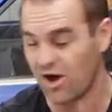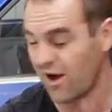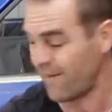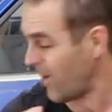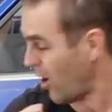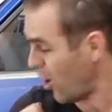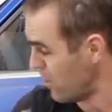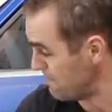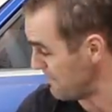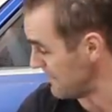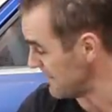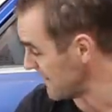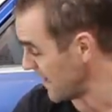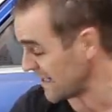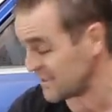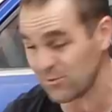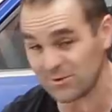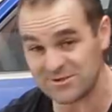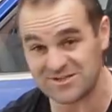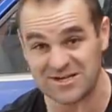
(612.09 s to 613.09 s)
I'm hoping
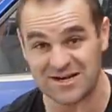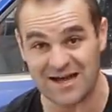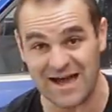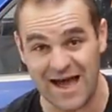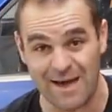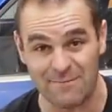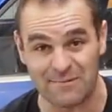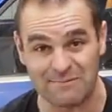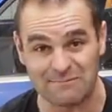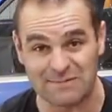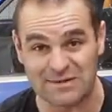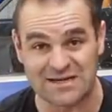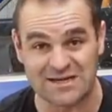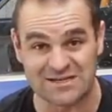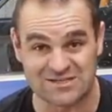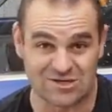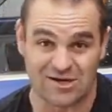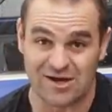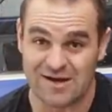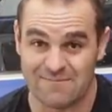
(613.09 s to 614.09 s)
that's what's going to happen,
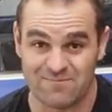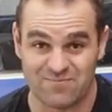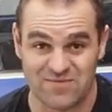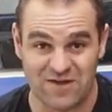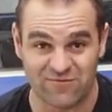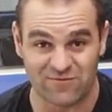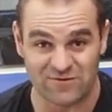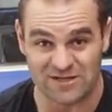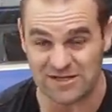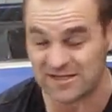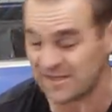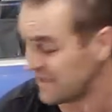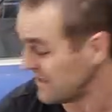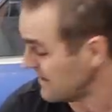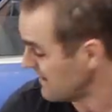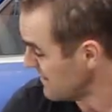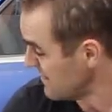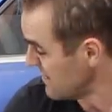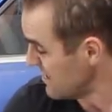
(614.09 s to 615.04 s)
because I am definitely